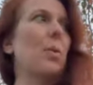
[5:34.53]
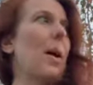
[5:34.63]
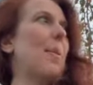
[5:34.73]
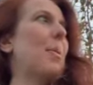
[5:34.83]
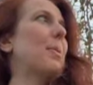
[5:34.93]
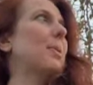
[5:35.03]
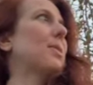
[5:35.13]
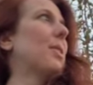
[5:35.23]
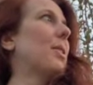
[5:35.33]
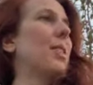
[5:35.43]
Crab
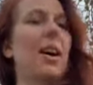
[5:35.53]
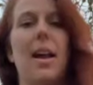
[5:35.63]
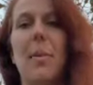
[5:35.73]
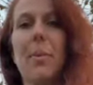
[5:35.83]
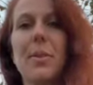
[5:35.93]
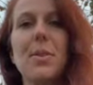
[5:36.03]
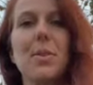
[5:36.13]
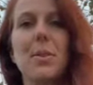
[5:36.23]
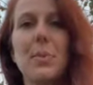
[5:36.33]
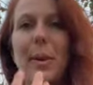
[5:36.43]
apples are not apples you
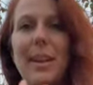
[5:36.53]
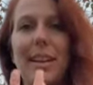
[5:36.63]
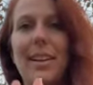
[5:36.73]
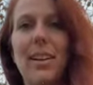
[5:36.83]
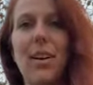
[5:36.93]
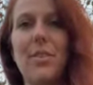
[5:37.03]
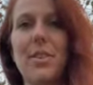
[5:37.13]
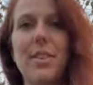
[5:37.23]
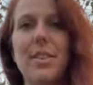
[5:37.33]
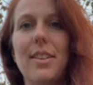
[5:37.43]
just want to eat off
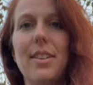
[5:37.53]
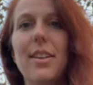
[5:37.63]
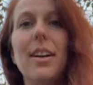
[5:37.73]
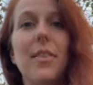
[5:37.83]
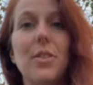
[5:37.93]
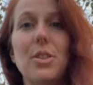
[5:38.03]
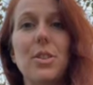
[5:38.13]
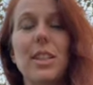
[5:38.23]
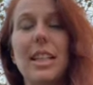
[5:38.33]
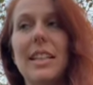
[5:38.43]
the
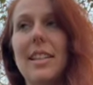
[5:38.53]
tree.